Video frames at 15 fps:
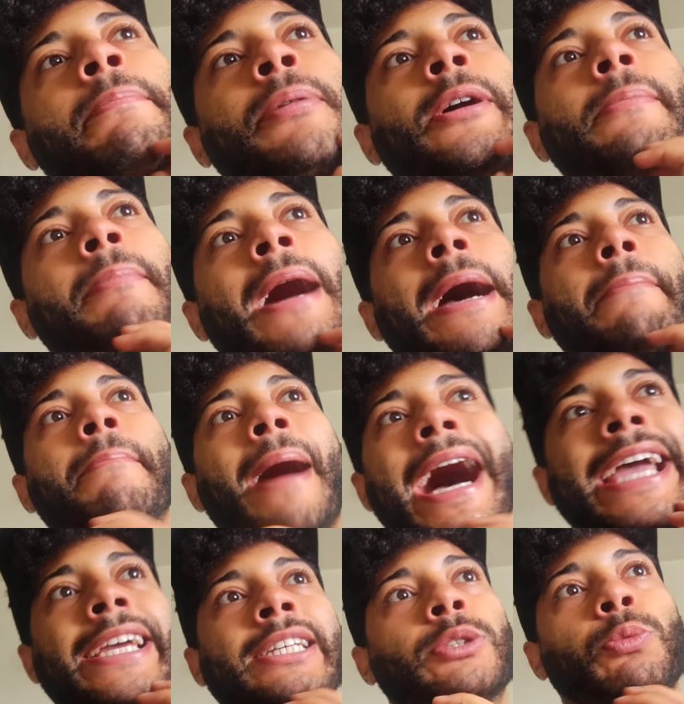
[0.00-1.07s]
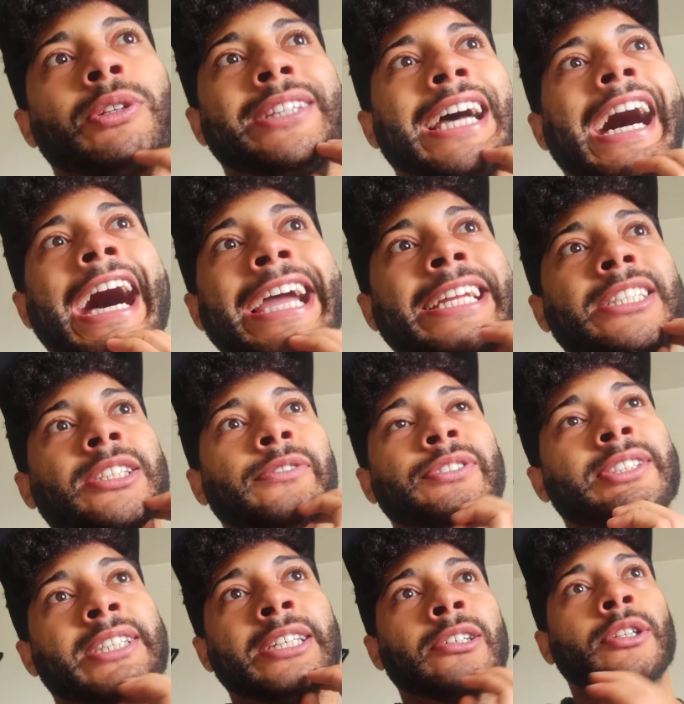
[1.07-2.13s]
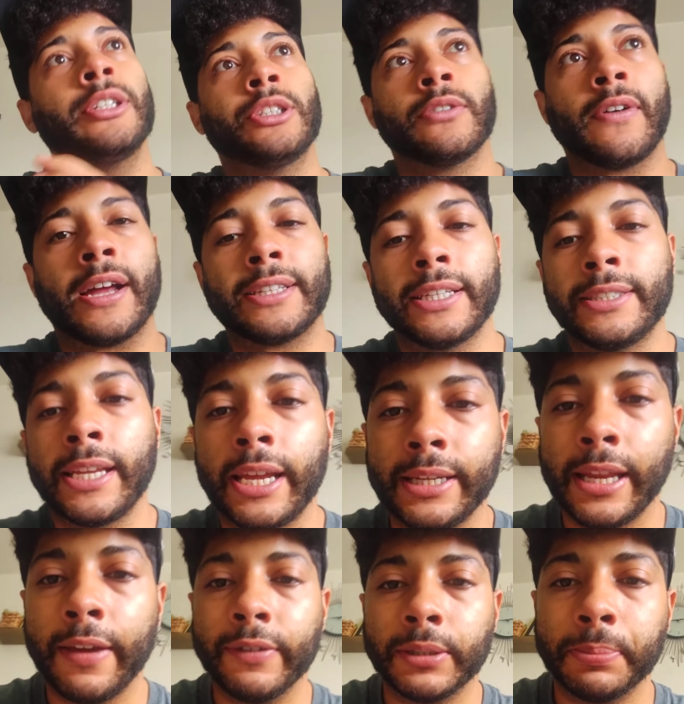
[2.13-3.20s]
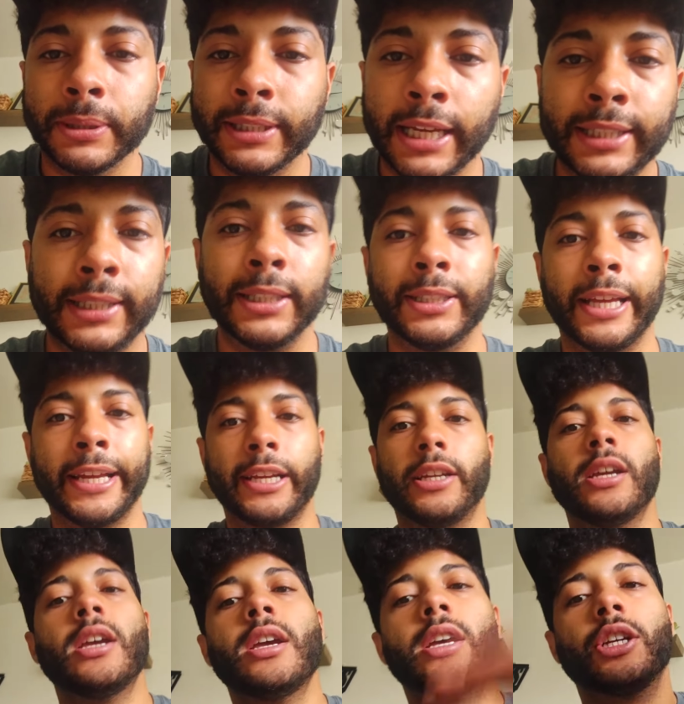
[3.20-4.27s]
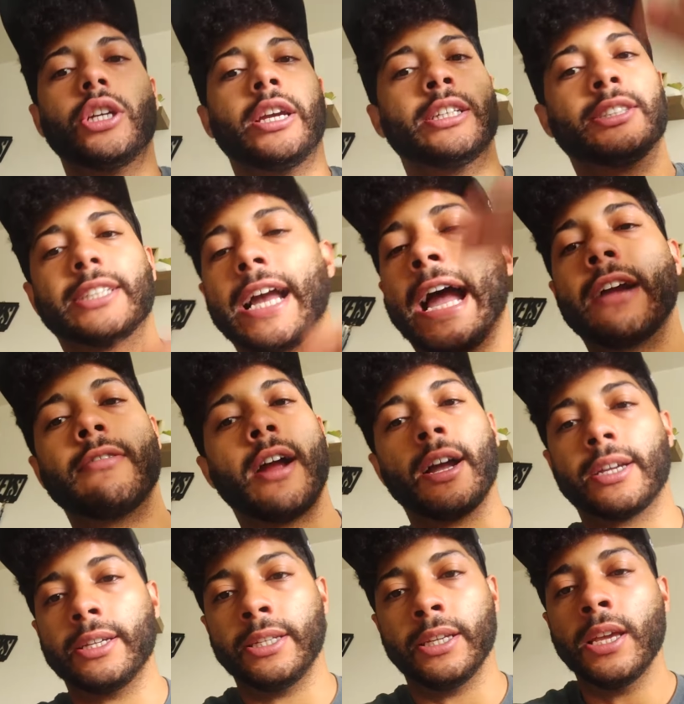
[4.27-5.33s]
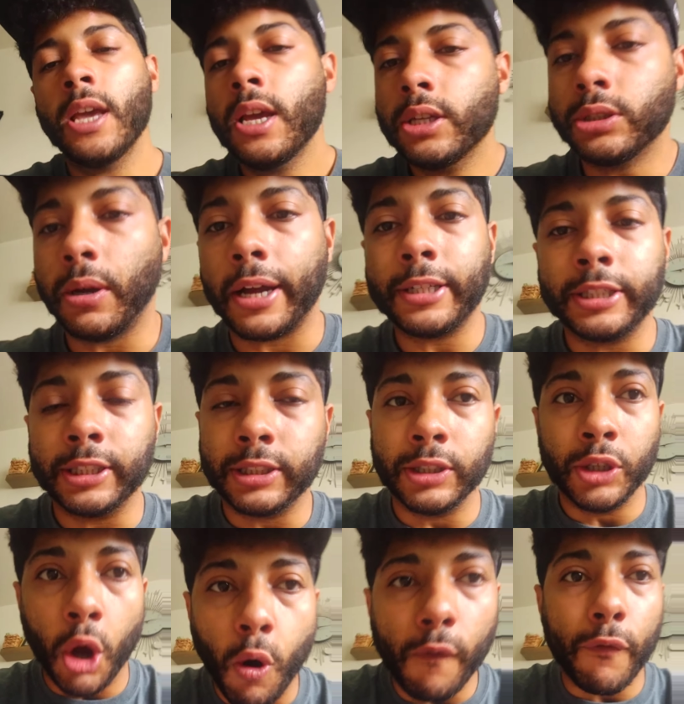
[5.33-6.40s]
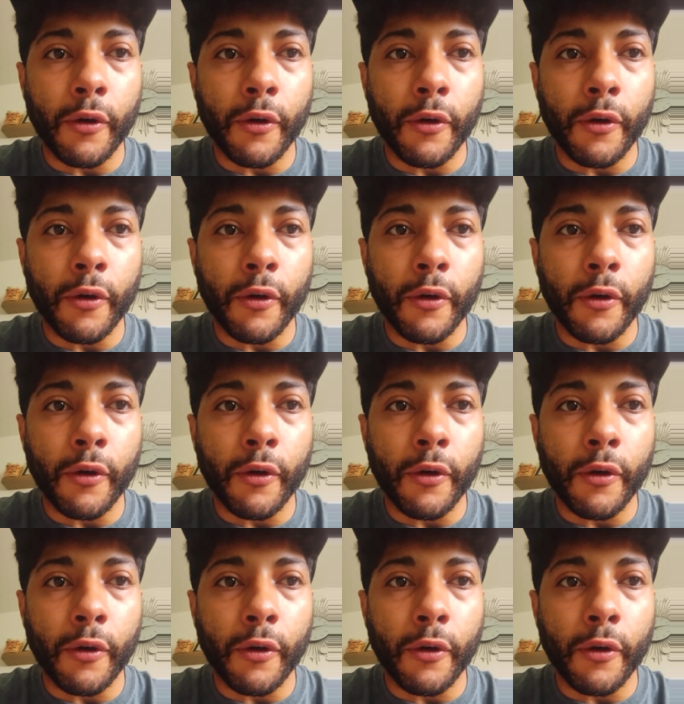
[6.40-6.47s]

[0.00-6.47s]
put my bias with the heights of skill that Gervonta Tank Davis possesses, like, it skyrocketed. So I just know